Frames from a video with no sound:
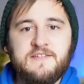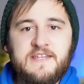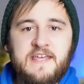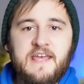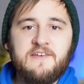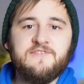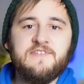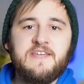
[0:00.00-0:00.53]

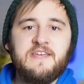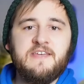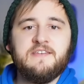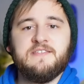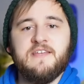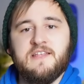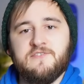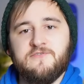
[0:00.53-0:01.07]
DFD
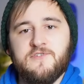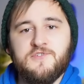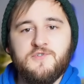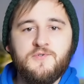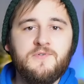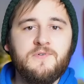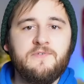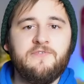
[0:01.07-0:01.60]
stands for
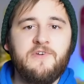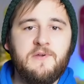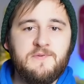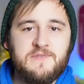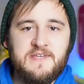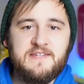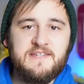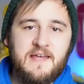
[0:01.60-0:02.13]
Dual
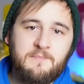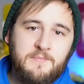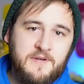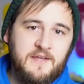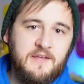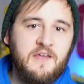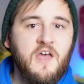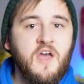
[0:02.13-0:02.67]
Frequency
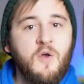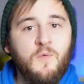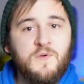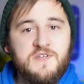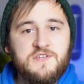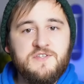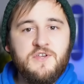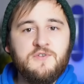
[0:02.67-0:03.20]
Dampening,
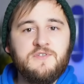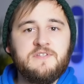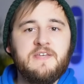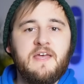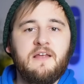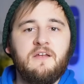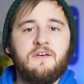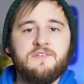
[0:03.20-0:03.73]
which is new to
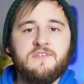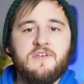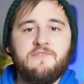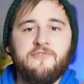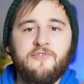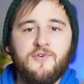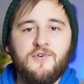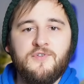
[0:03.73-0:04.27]
Telos
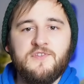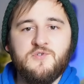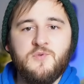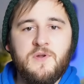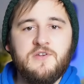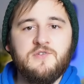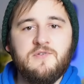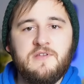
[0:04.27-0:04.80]
for the
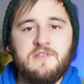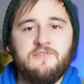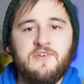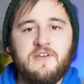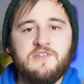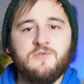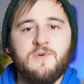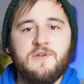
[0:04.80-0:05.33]

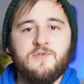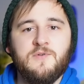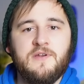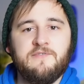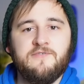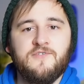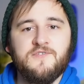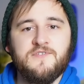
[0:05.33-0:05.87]

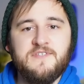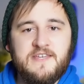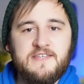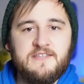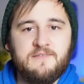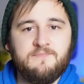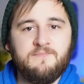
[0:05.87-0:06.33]
2023-2024 season.